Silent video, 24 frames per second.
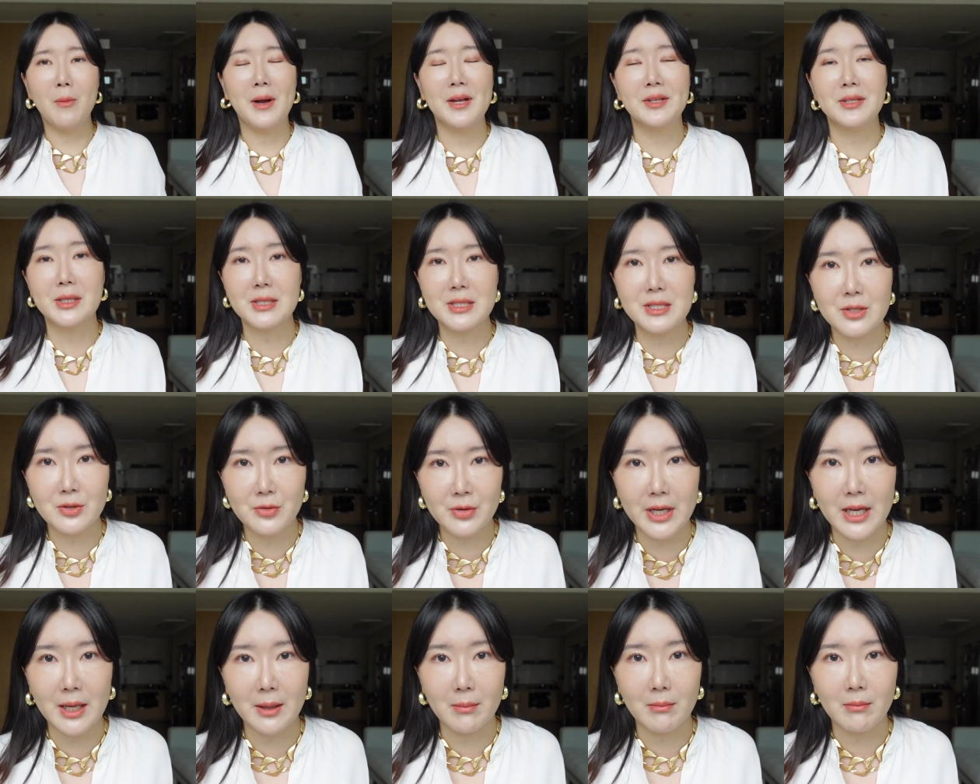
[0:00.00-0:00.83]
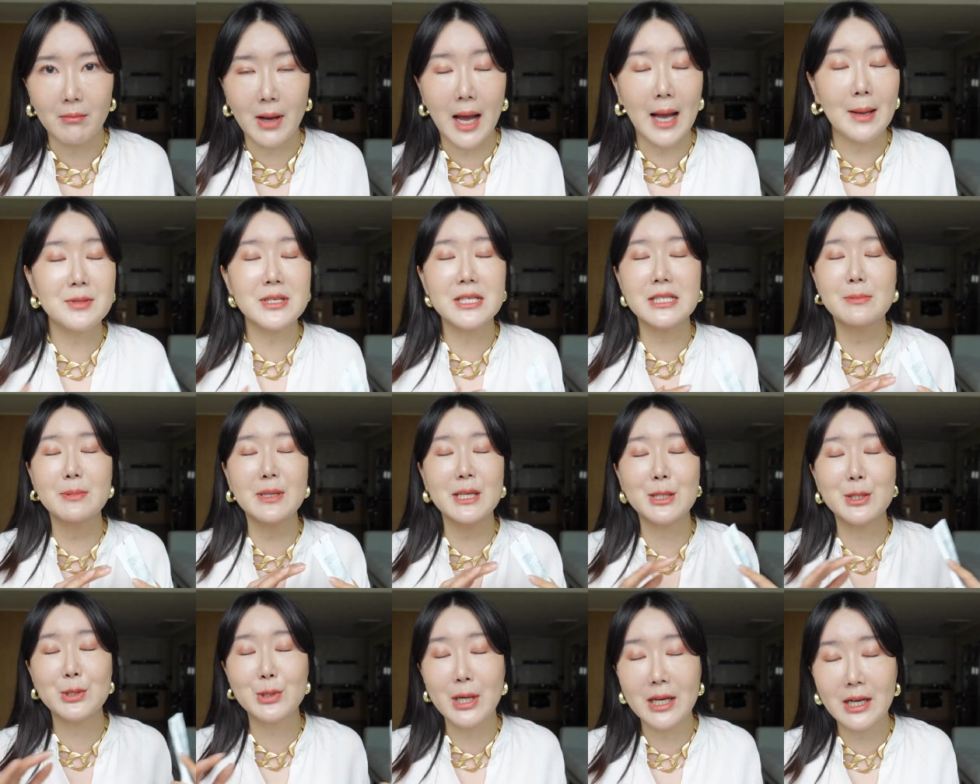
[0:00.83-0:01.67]
about this cream. I'm just
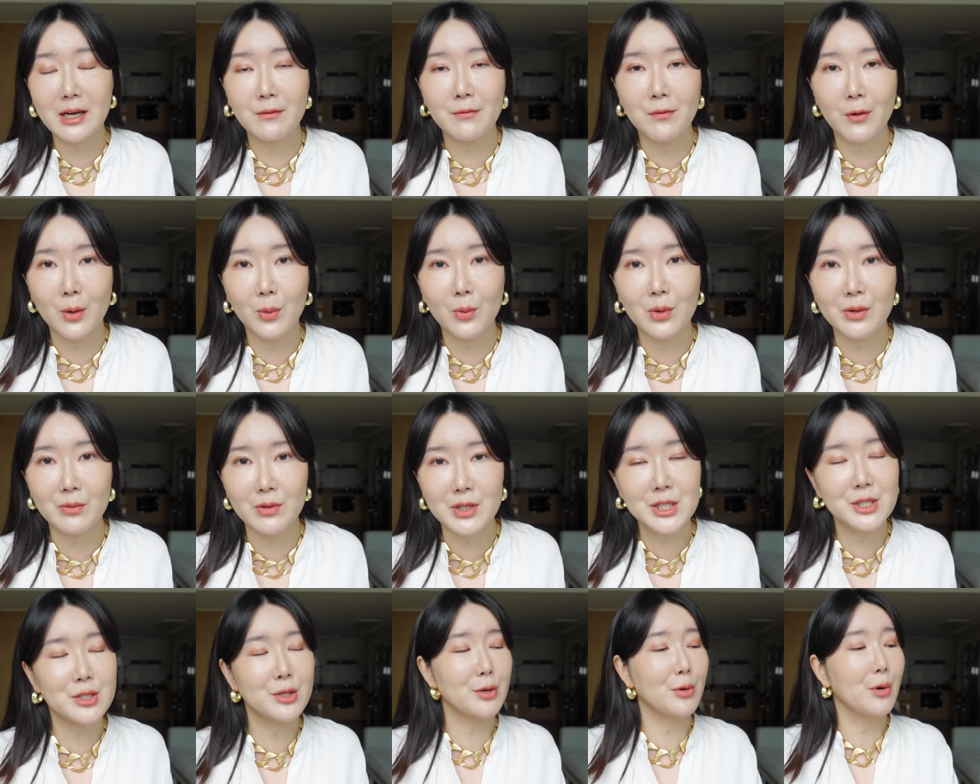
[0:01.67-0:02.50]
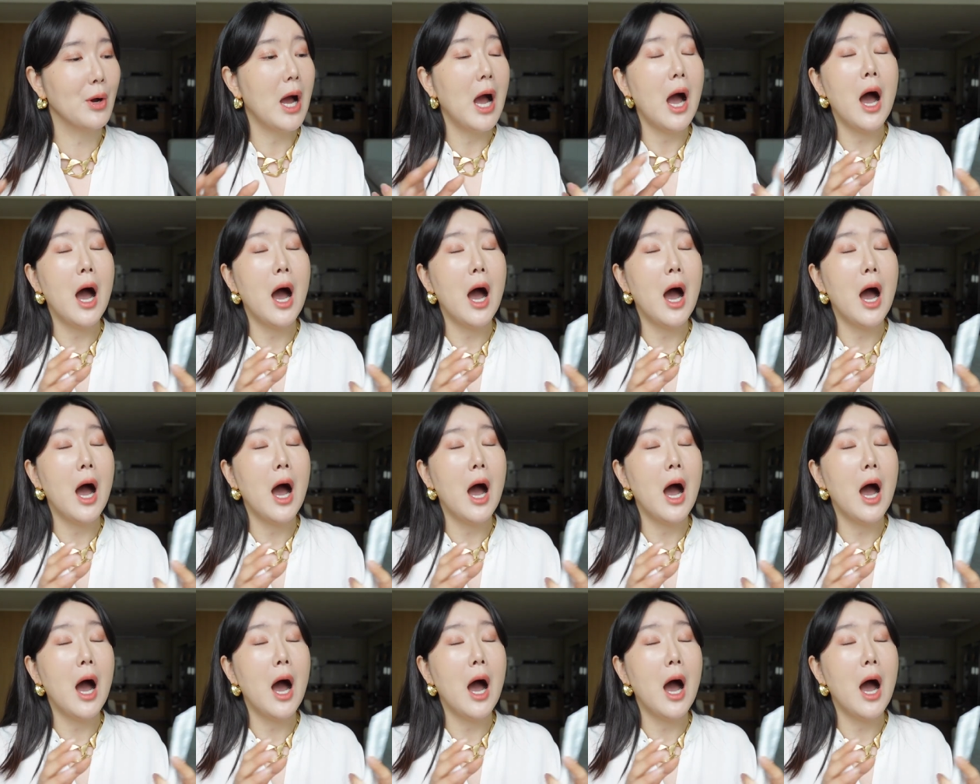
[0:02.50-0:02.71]
being straight up for what we would do.